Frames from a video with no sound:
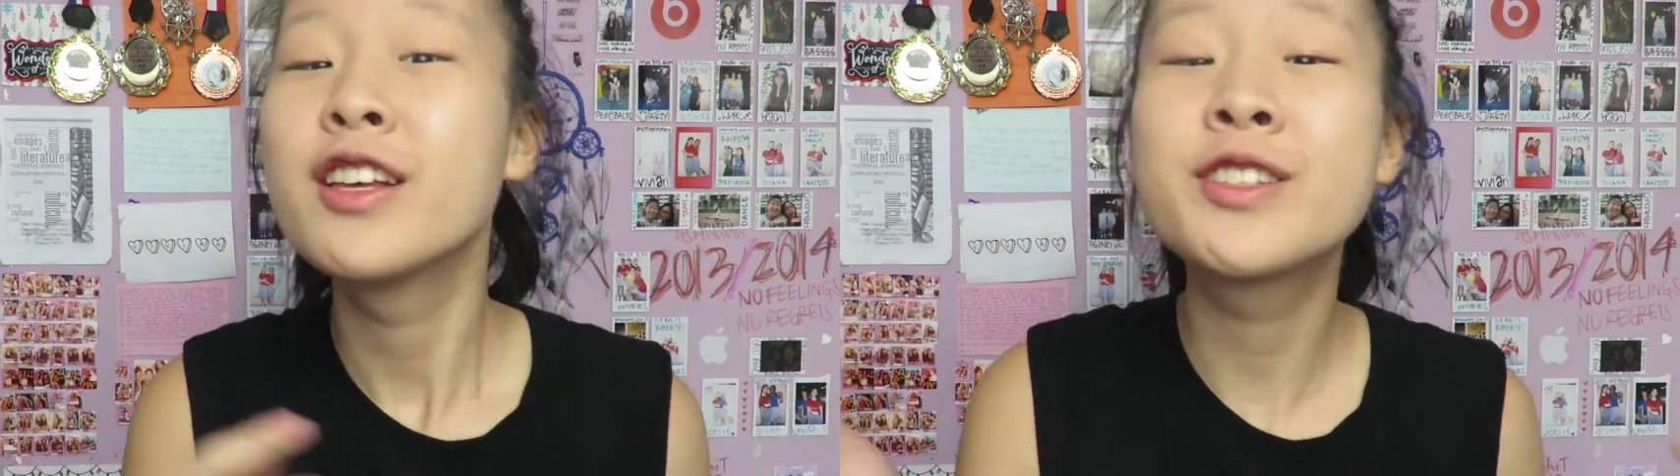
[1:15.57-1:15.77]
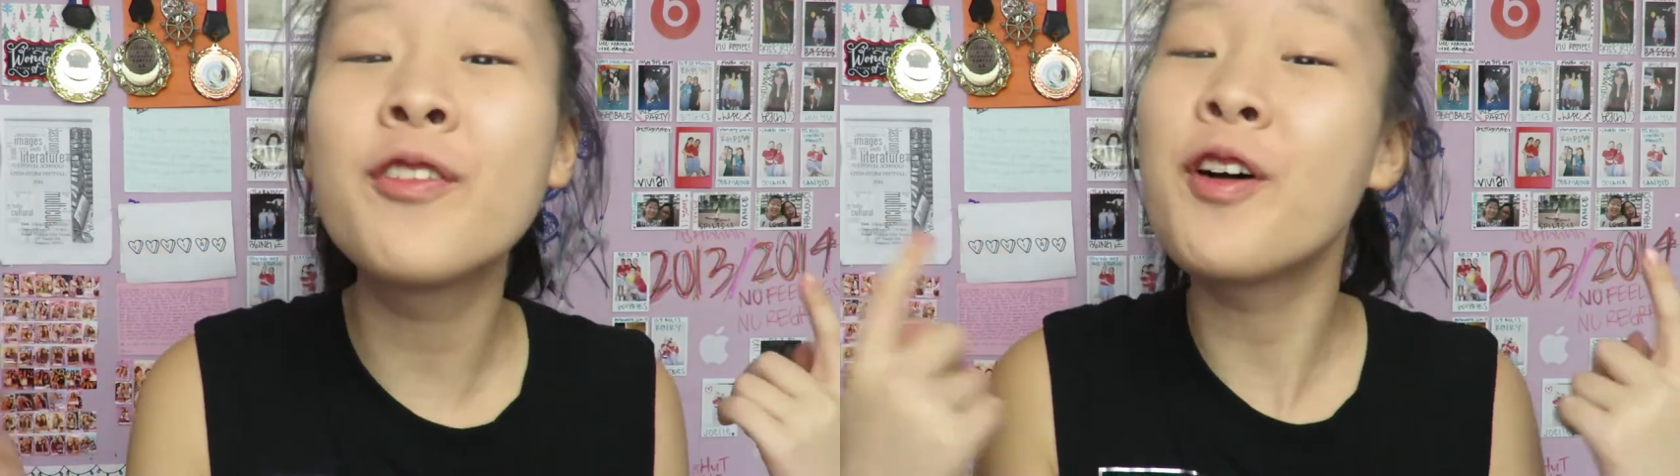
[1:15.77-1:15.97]

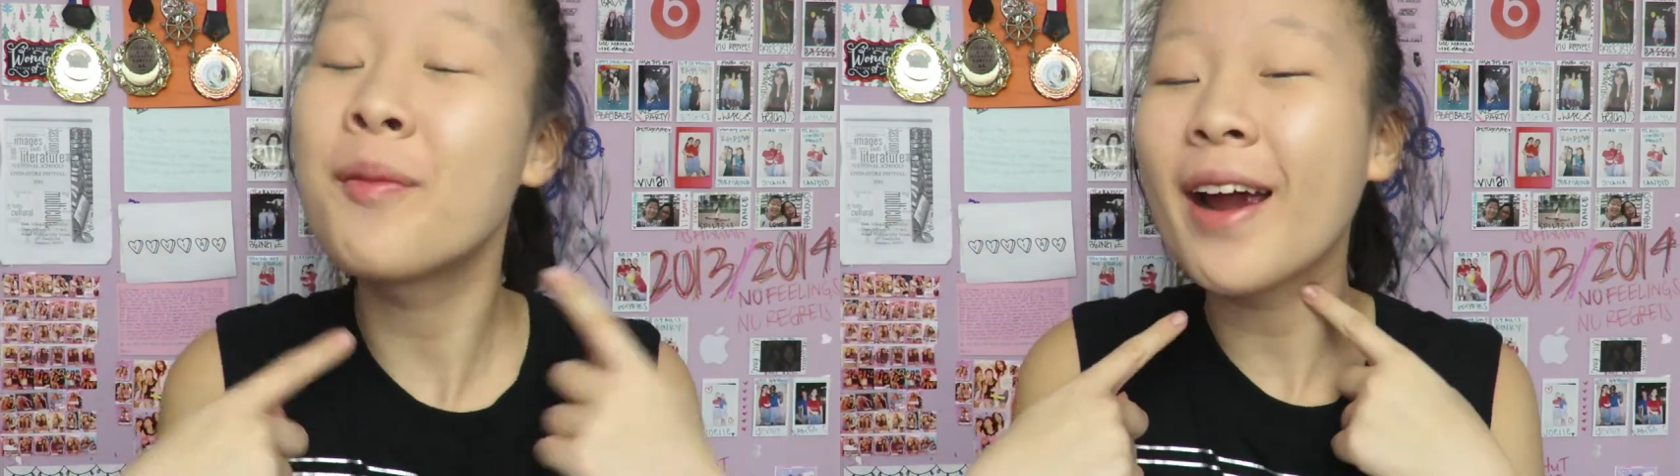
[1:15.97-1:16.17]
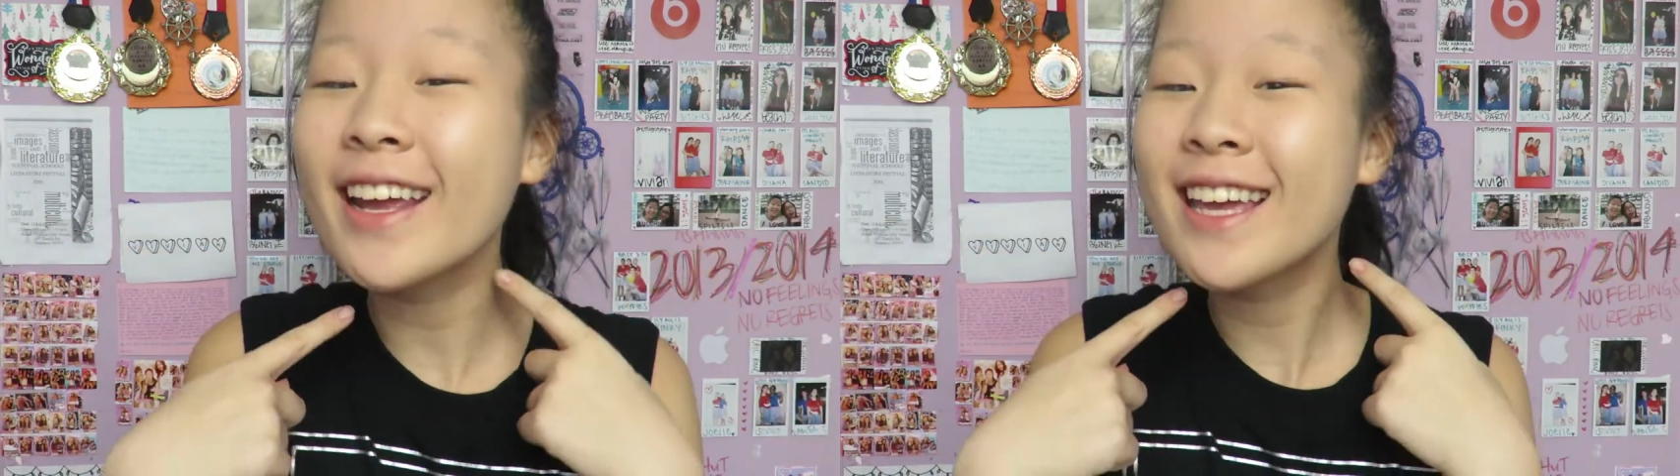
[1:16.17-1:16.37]
So
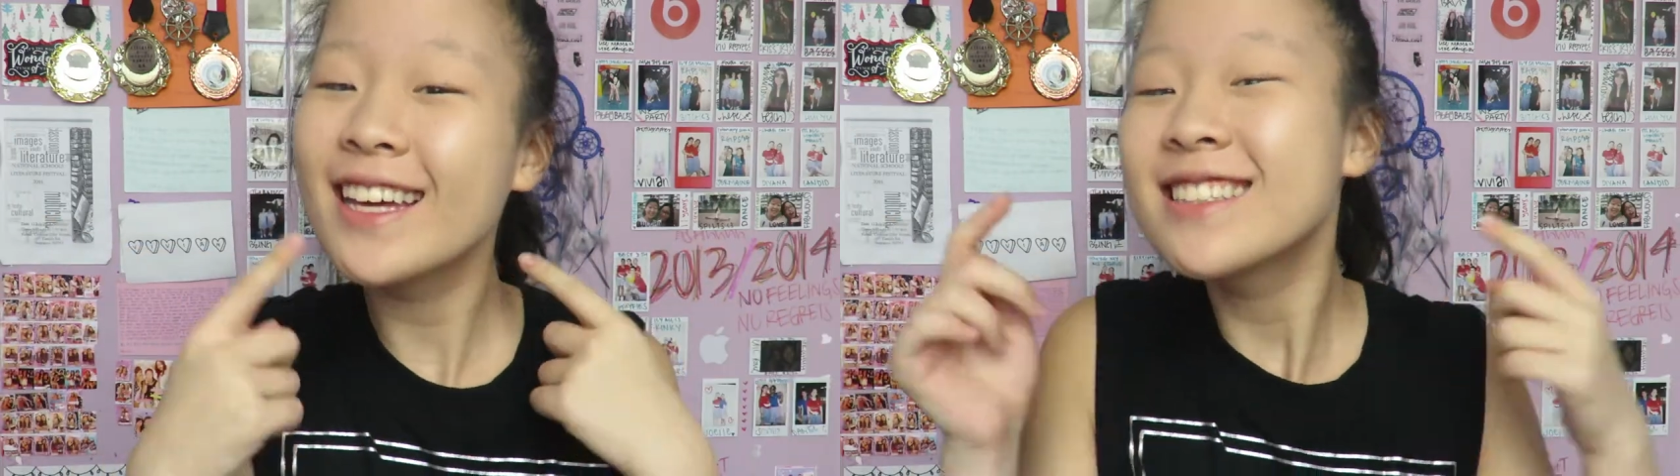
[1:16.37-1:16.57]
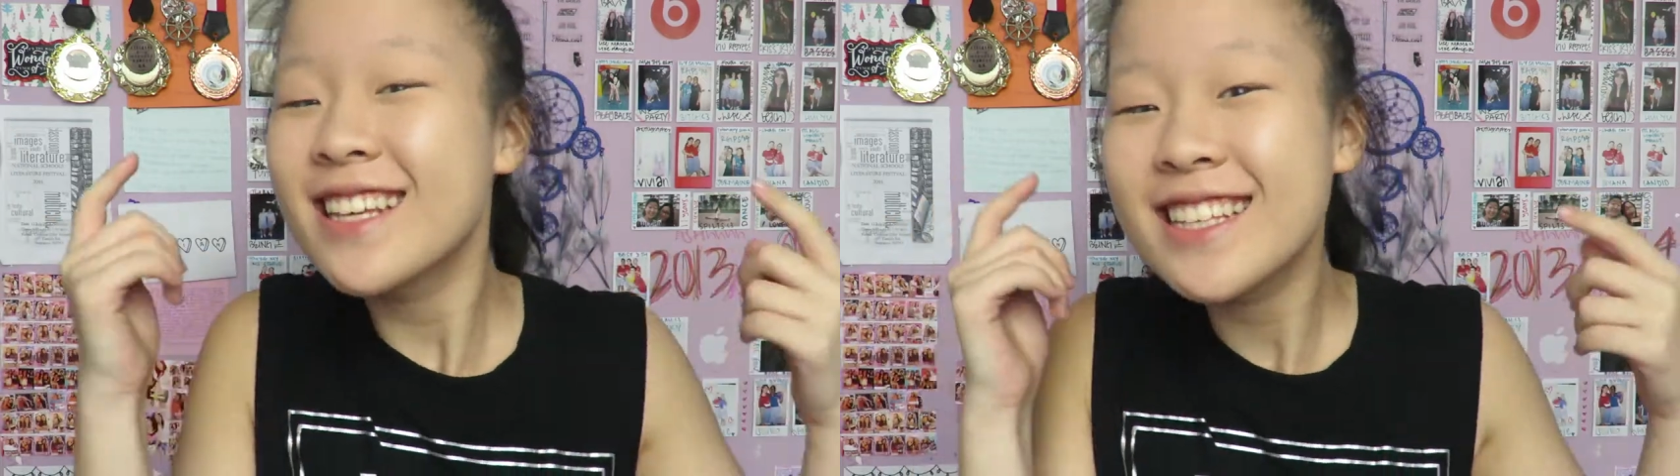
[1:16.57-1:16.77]
for my
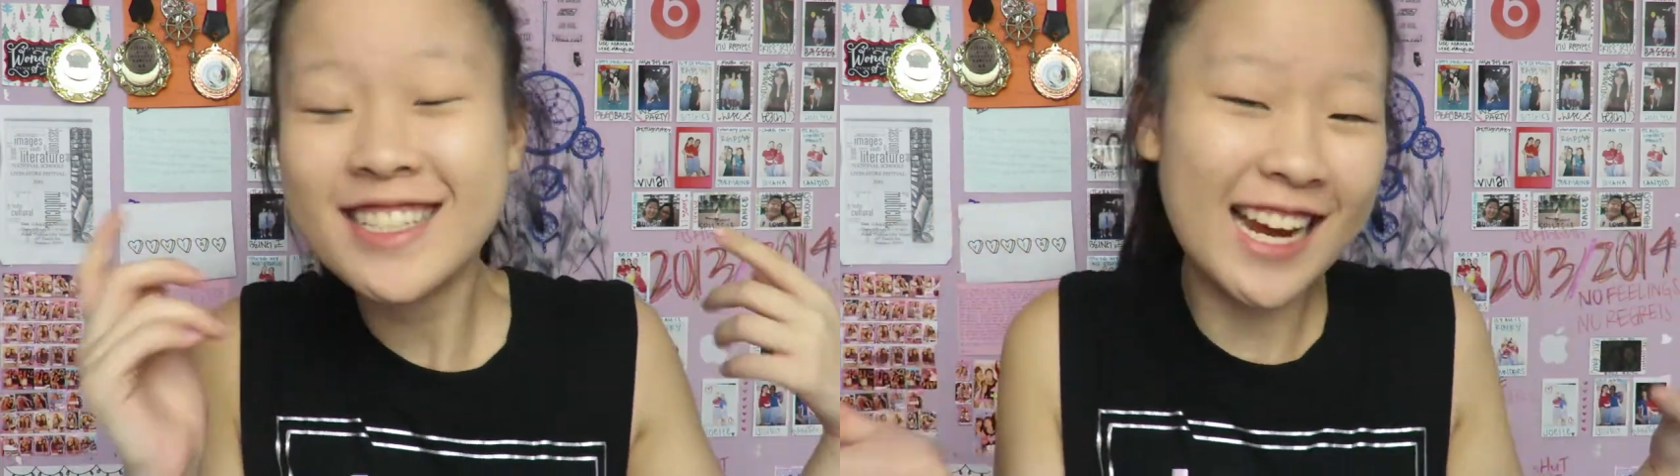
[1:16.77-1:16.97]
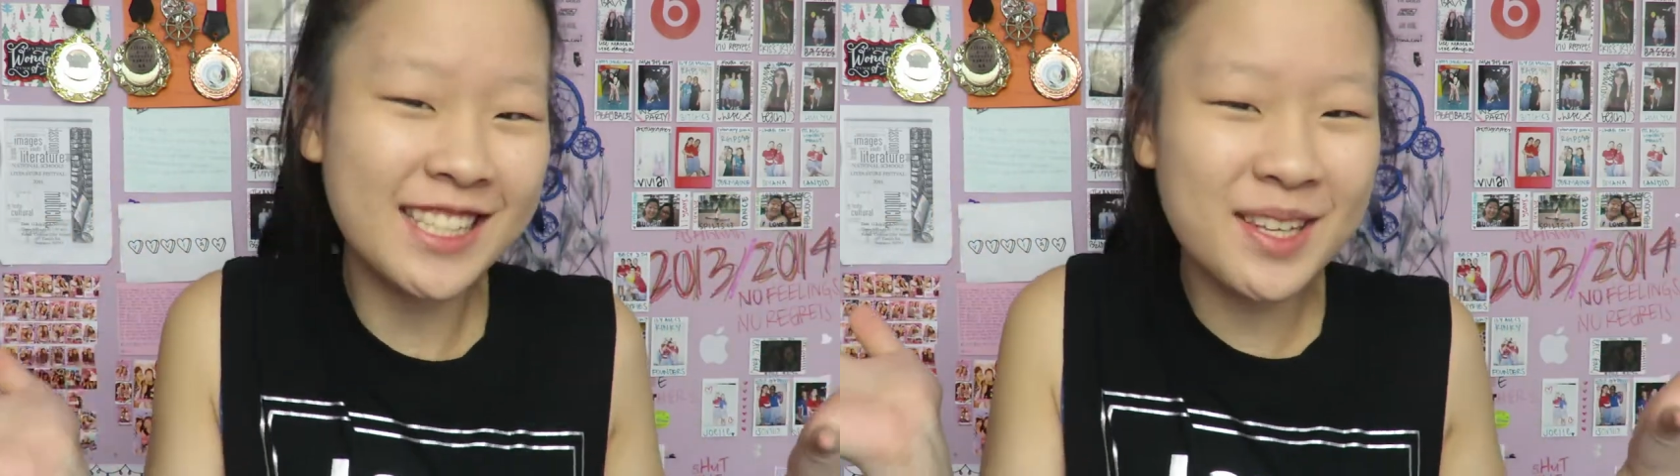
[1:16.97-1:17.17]
case, it's
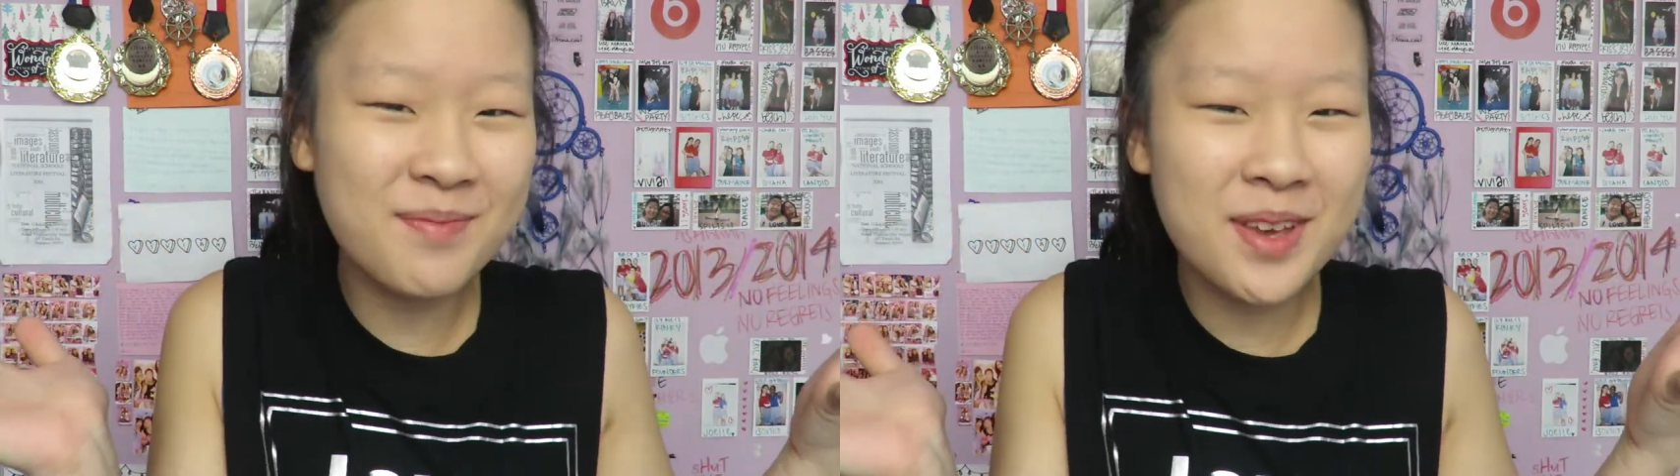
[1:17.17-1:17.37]
Justin